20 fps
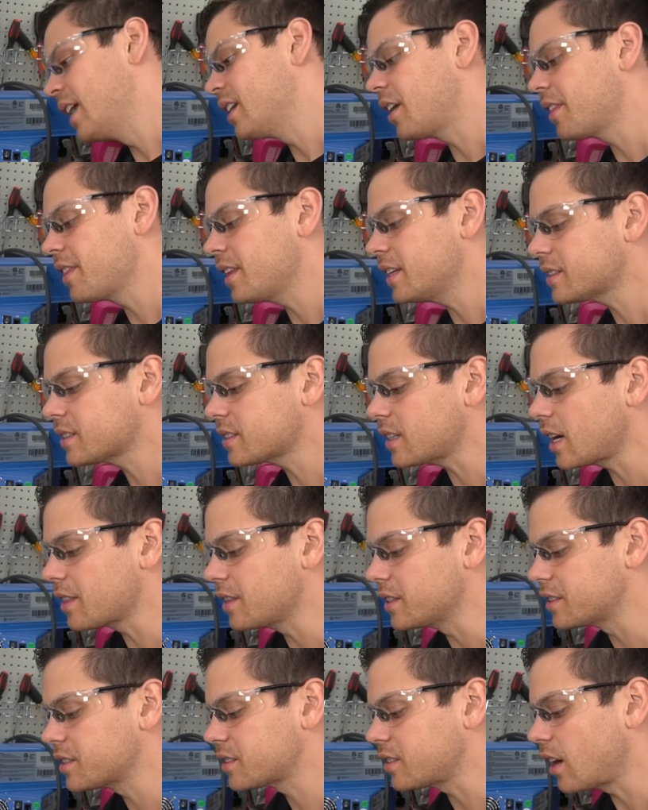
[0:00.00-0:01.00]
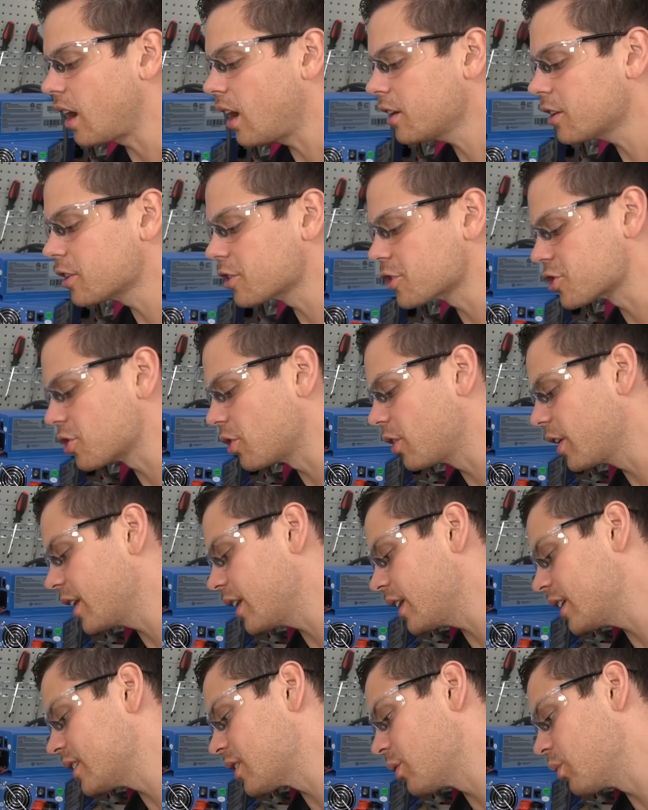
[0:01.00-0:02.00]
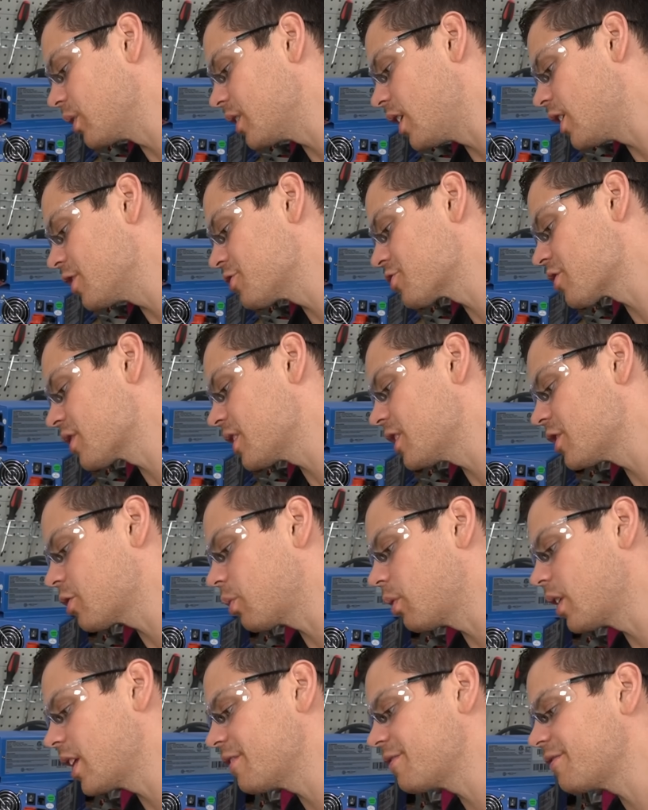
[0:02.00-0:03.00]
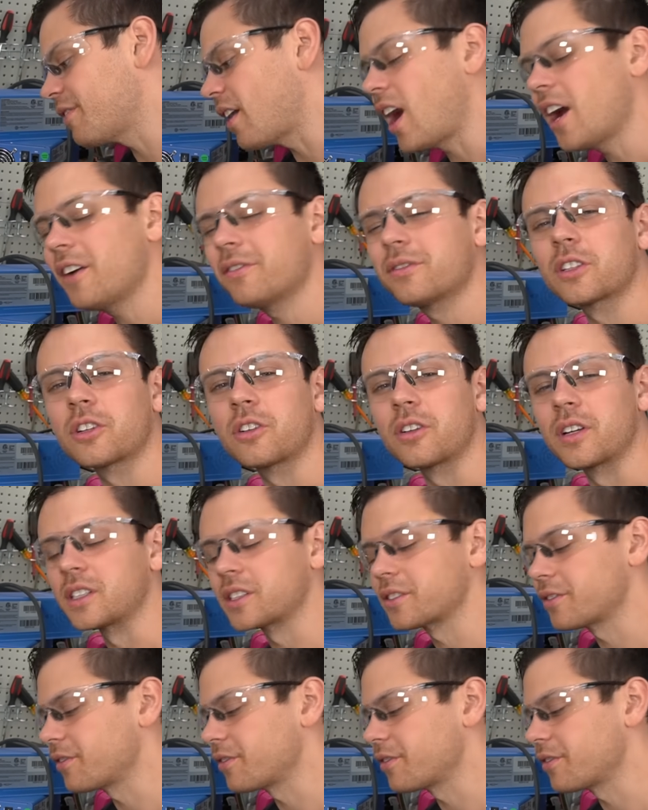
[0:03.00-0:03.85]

And on this side, the solder joint is at 125 degrees